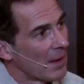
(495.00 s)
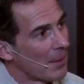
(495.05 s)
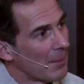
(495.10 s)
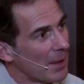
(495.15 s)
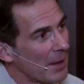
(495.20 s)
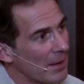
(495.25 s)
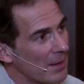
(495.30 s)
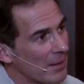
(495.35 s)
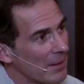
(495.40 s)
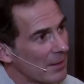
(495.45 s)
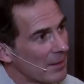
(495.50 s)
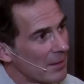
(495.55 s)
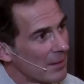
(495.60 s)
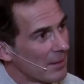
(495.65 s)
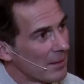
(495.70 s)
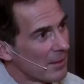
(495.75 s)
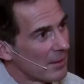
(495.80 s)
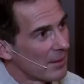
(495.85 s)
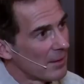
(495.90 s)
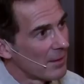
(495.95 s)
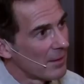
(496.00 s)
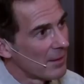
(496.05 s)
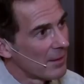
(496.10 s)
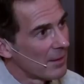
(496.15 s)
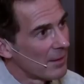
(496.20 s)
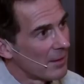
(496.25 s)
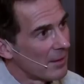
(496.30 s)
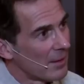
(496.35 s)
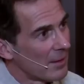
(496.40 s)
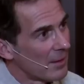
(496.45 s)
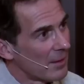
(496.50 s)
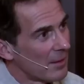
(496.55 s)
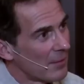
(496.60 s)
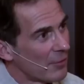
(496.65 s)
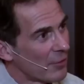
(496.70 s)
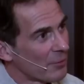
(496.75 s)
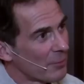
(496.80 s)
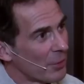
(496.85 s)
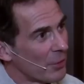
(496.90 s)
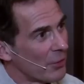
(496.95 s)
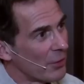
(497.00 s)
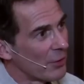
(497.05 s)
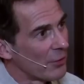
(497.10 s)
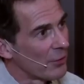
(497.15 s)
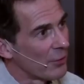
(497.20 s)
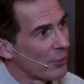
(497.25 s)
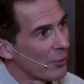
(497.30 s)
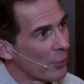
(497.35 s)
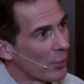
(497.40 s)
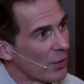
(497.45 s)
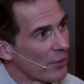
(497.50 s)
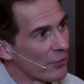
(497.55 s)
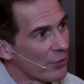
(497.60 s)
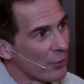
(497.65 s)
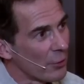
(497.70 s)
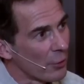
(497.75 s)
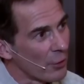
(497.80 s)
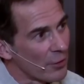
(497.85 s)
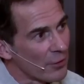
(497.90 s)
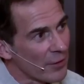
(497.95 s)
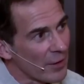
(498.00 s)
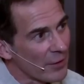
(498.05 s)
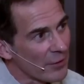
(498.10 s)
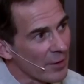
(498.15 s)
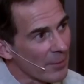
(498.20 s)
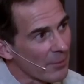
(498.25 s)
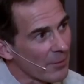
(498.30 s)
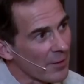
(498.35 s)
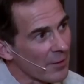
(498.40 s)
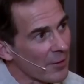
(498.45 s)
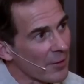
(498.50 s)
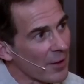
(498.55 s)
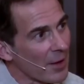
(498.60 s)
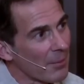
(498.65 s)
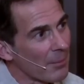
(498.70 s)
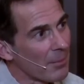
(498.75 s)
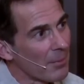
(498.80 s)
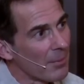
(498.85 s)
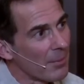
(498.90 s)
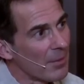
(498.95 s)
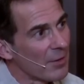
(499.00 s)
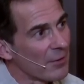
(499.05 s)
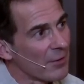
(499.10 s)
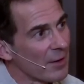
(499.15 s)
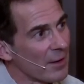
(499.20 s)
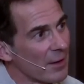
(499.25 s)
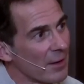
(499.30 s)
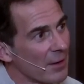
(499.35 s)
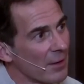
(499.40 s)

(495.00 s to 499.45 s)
Am I responding to your question, or is there something that I'm missing?